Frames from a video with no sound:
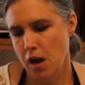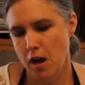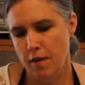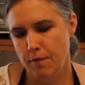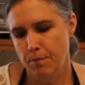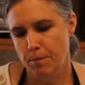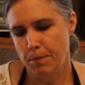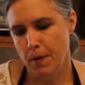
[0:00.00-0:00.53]

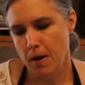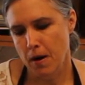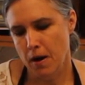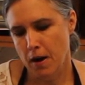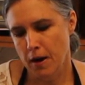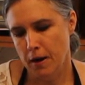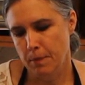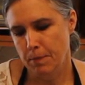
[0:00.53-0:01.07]
off
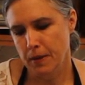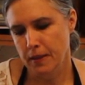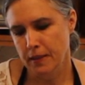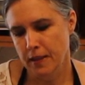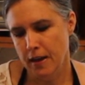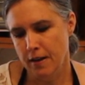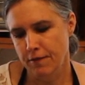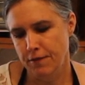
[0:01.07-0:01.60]
bark
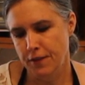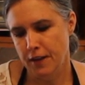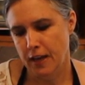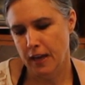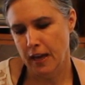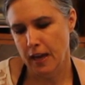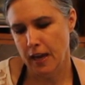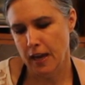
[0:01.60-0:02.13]
but left the
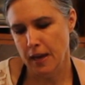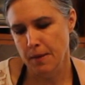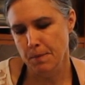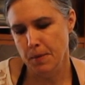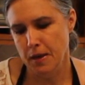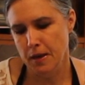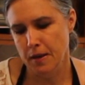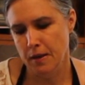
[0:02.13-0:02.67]

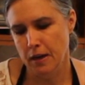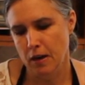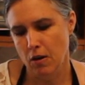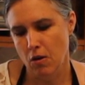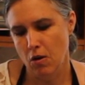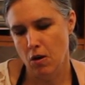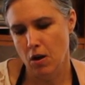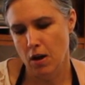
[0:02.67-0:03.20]

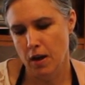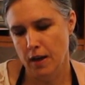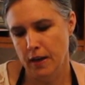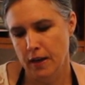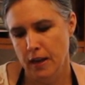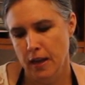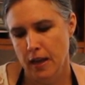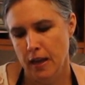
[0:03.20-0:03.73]
cambium on,
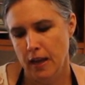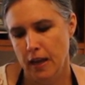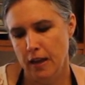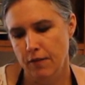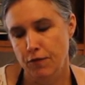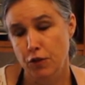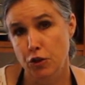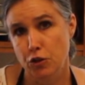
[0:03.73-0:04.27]

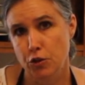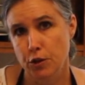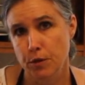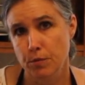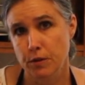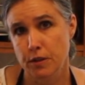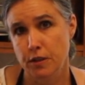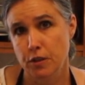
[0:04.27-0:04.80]
if the
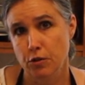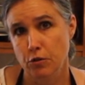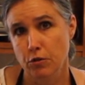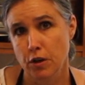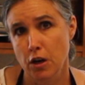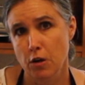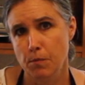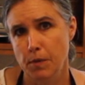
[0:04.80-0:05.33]
tree would still
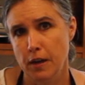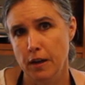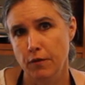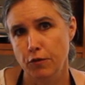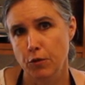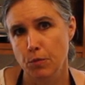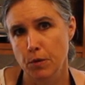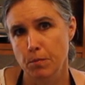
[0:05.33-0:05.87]
grow. But
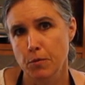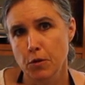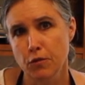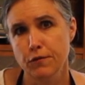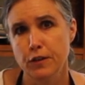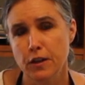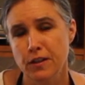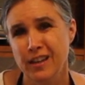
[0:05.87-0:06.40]
if you
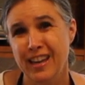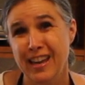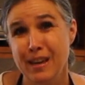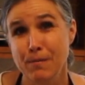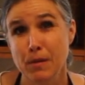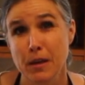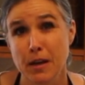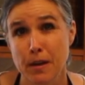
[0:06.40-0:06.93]
removed all the
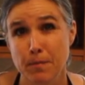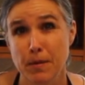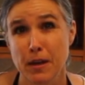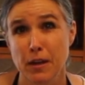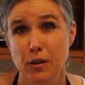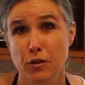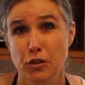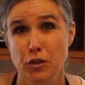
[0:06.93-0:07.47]
cambium, I
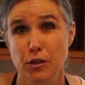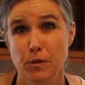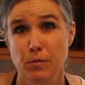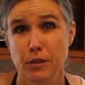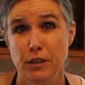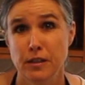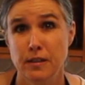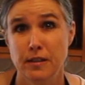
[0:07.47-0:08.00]
bet your tree
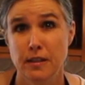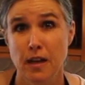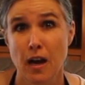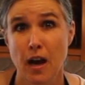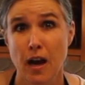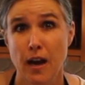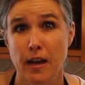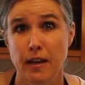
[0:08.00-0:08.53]
would just
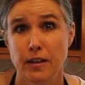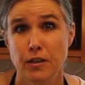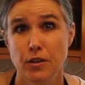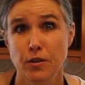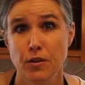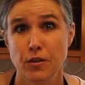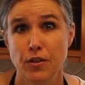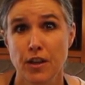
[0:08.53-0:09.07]
die,
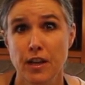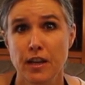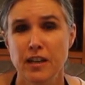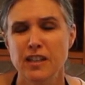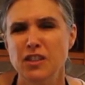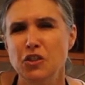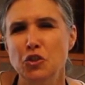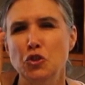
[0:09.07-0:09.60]
don't you think?
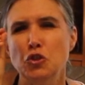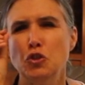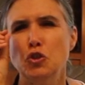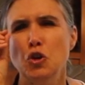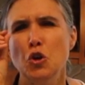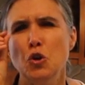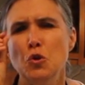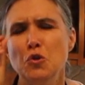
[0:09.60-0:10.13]
And it's
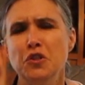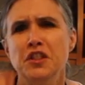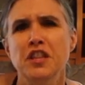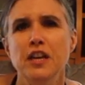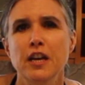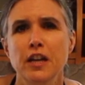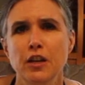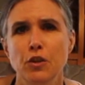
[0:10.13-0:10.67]
so
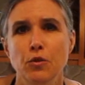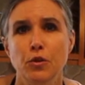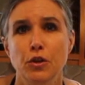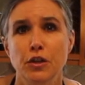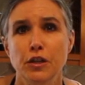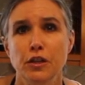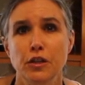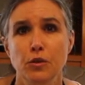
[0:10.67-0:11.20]
thin you
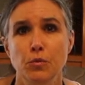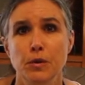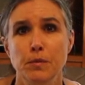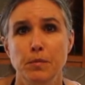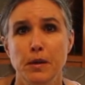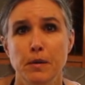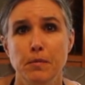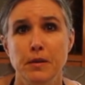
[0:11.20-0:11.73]

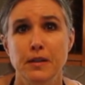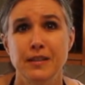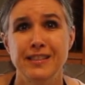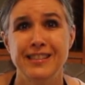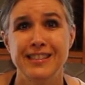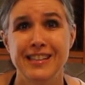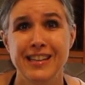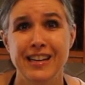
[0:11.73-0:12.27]
wouldn't be able to
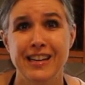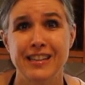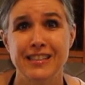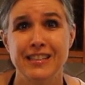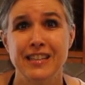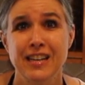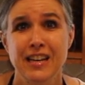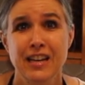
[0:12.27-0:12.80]
see
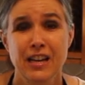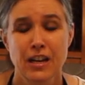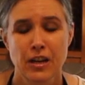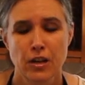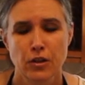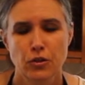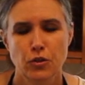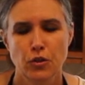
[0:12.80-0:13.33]
it.
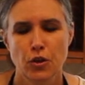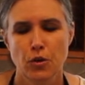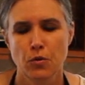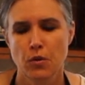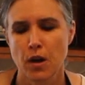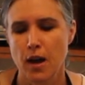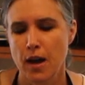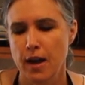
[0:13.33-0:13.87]

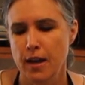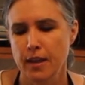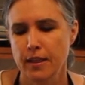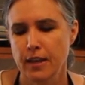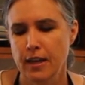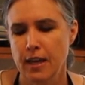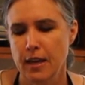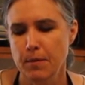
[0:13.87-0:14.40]
So
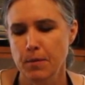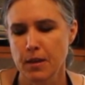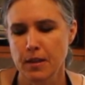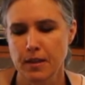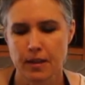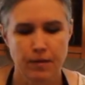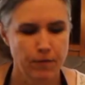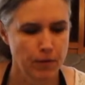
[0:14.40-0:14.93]
the
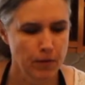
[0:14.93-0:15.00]
cambium